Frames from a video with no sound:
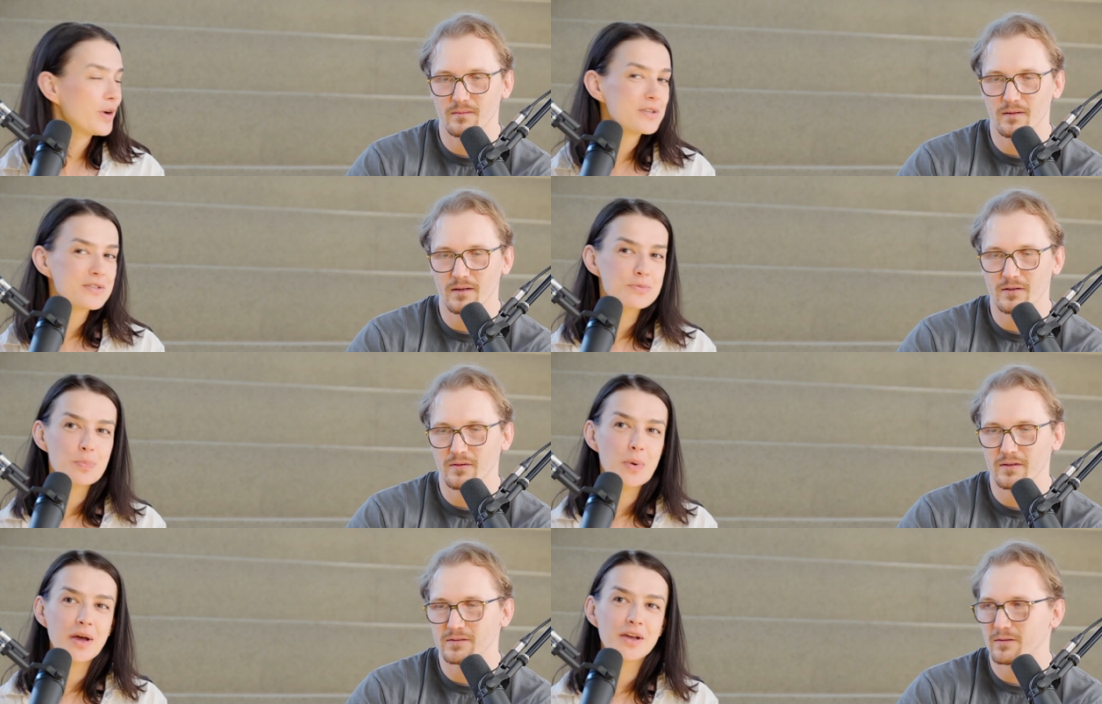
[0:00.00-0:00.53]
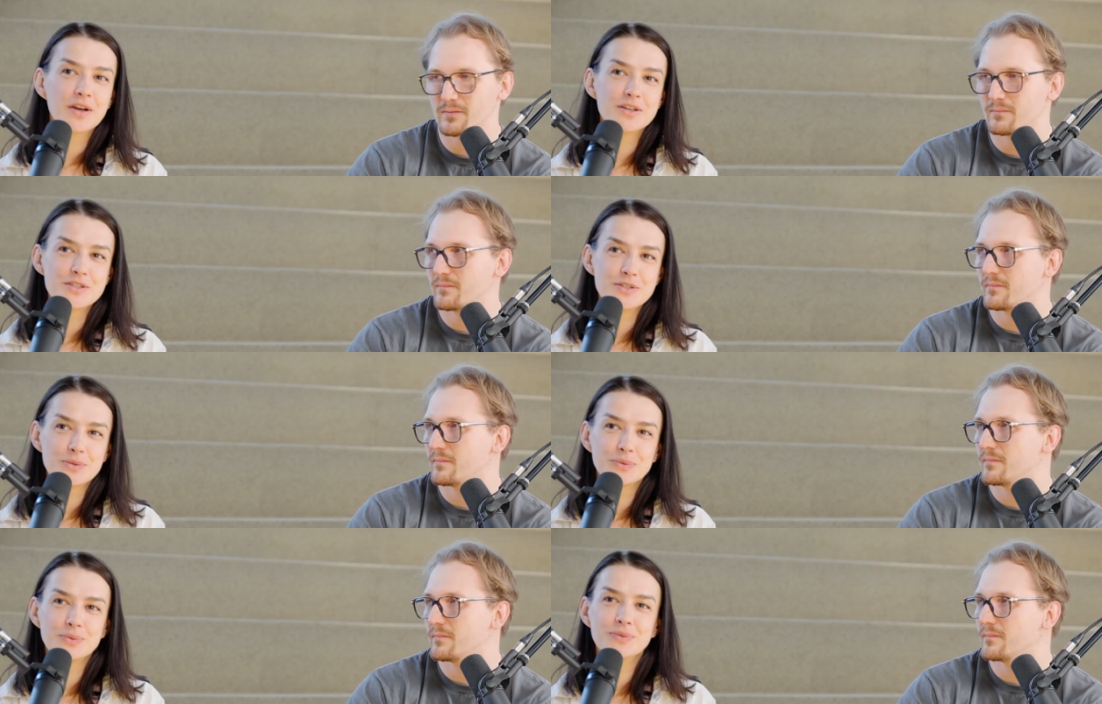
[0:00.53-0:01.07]
Speaker 1: What
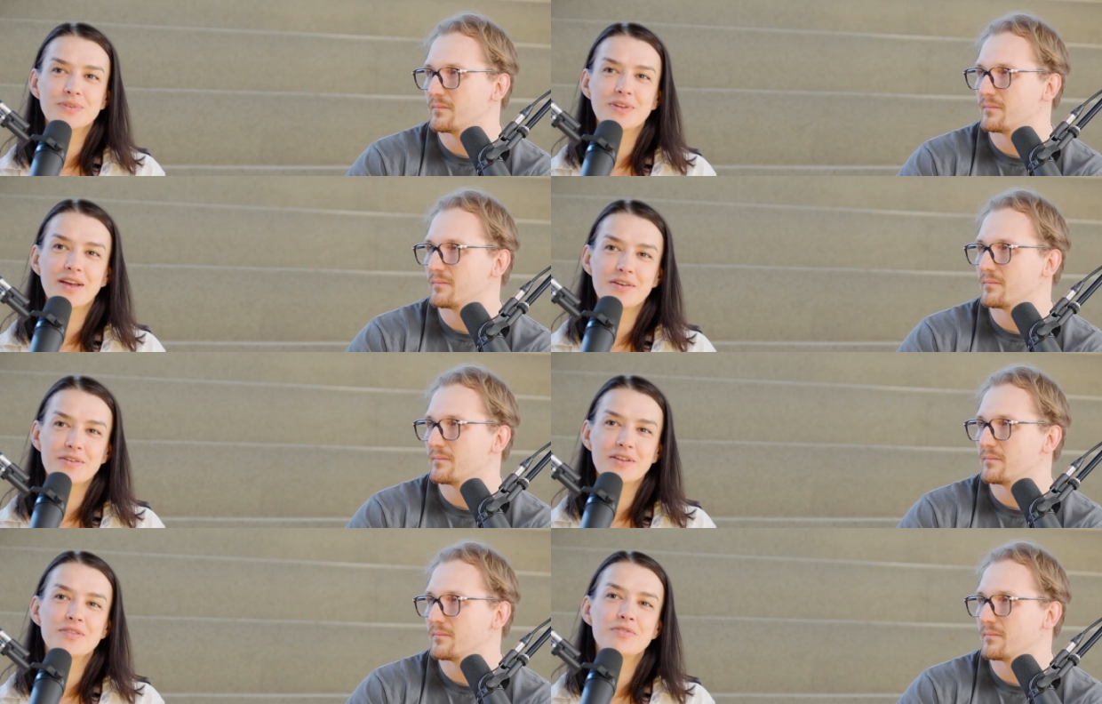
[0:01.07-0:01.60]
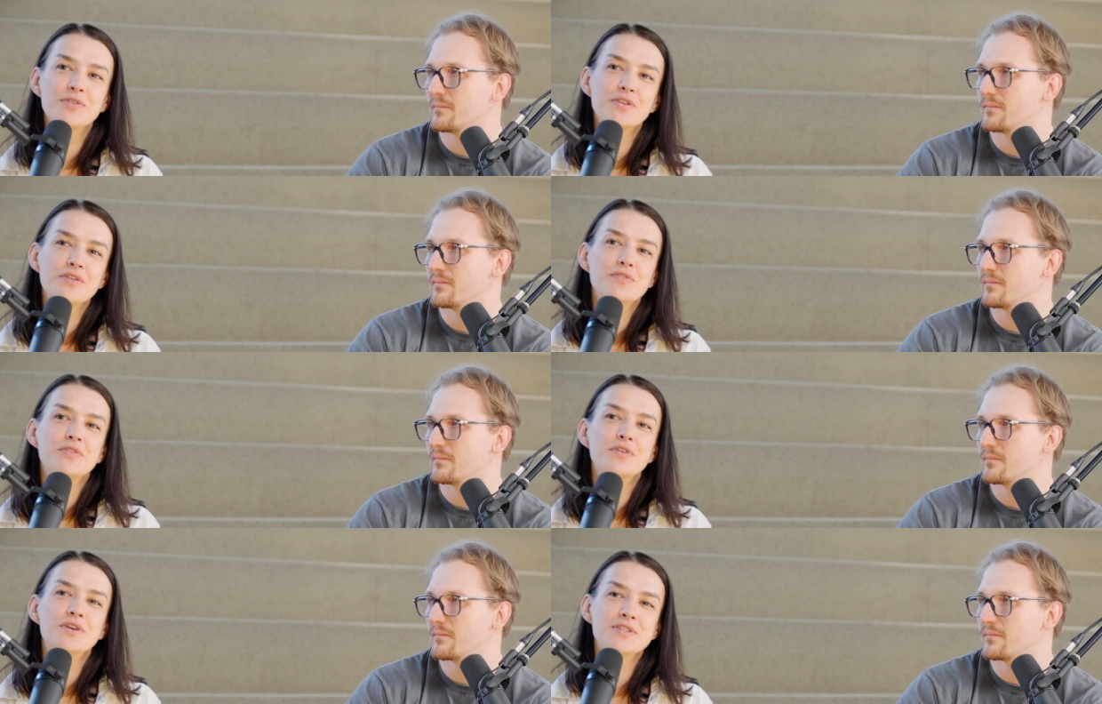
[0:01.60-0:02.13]
inspired you, like for
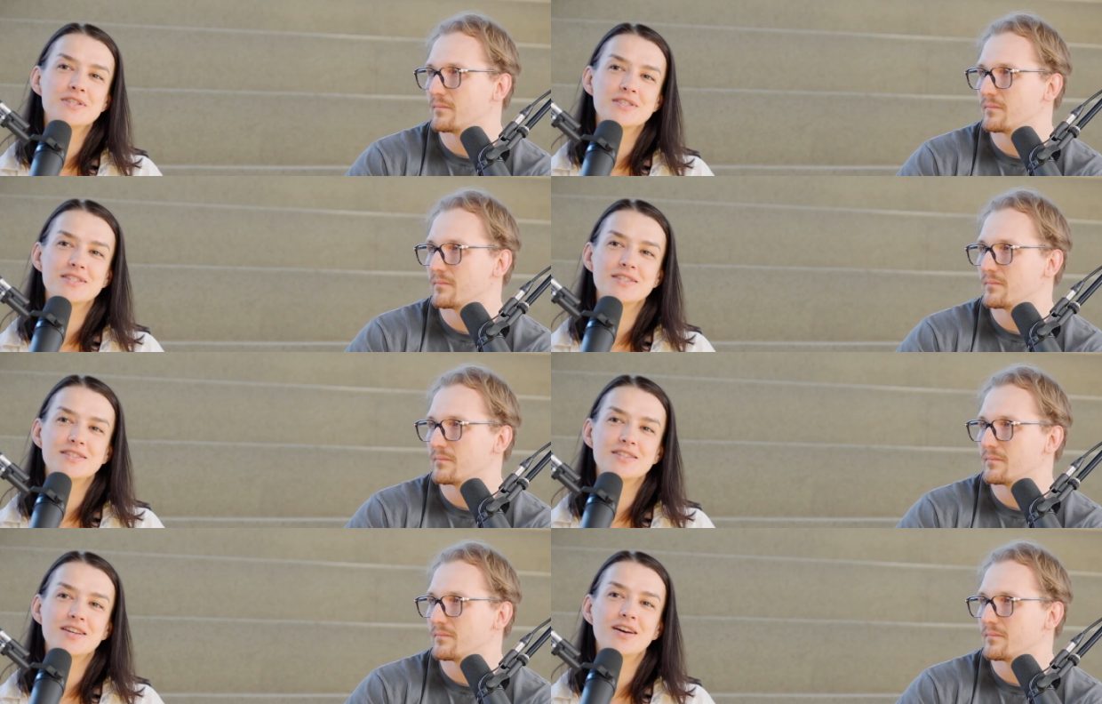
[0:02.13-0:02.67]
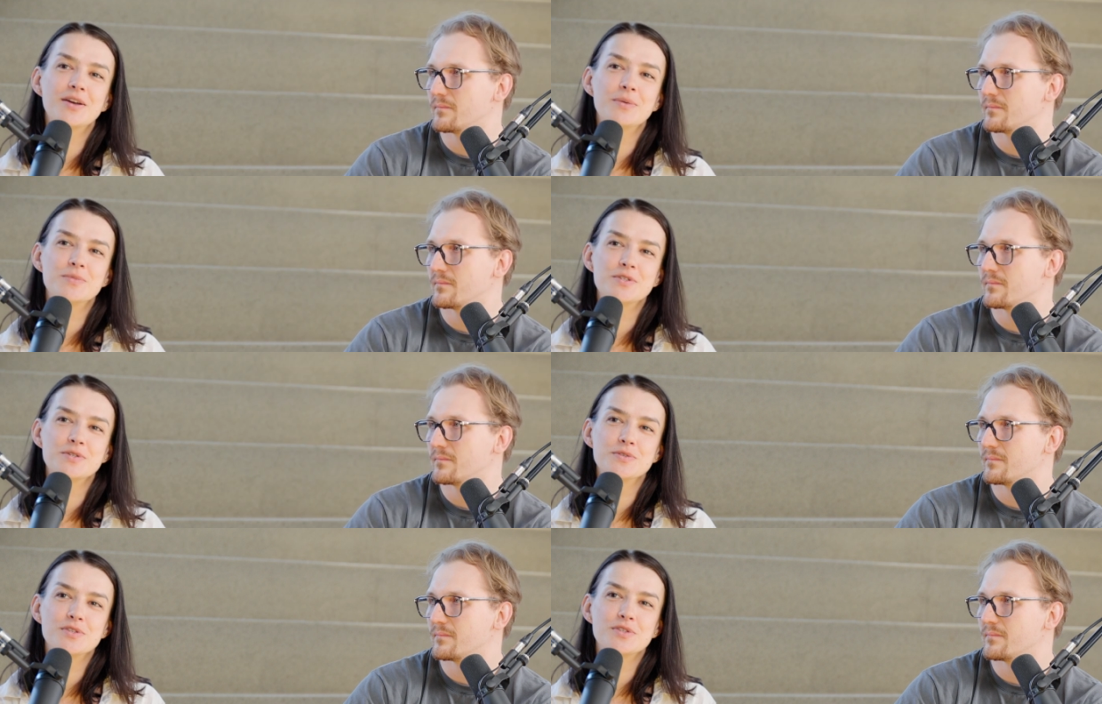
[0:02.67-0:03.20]
the first
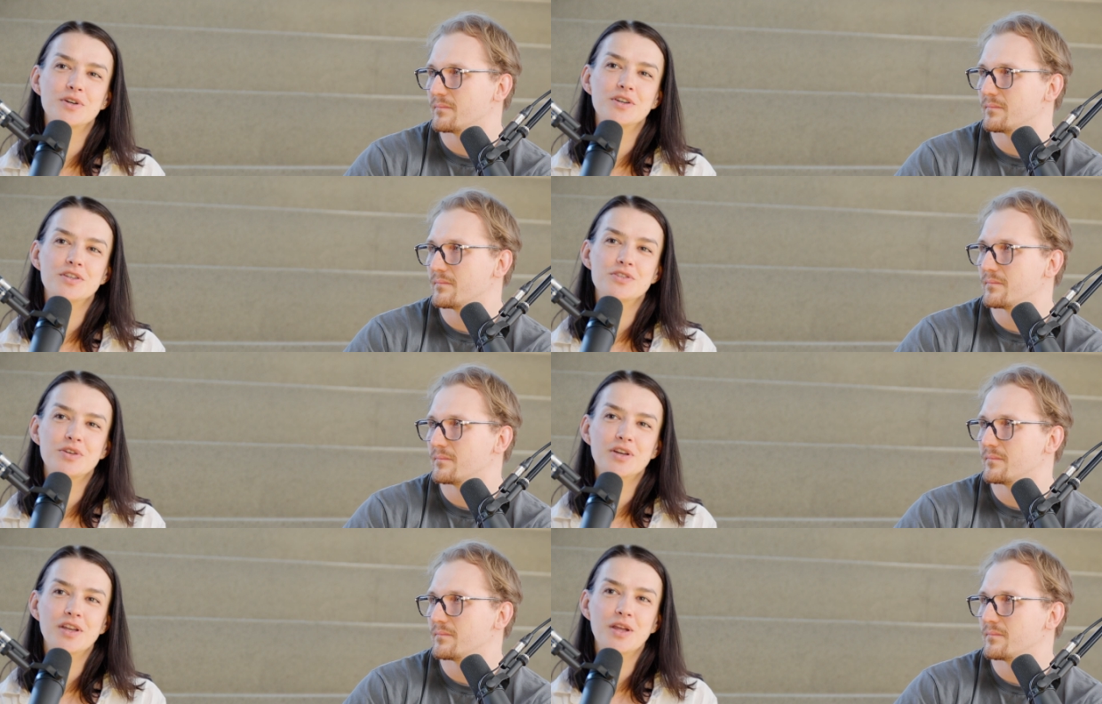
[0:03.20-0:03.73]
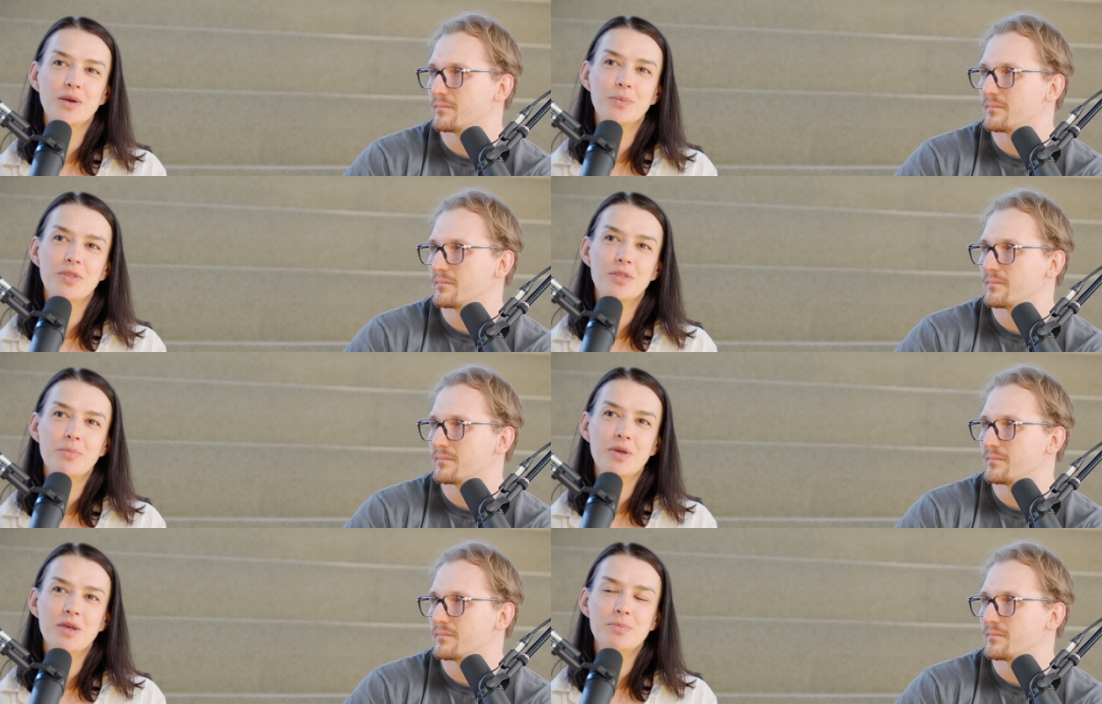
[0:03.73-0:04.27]
time, to start training with the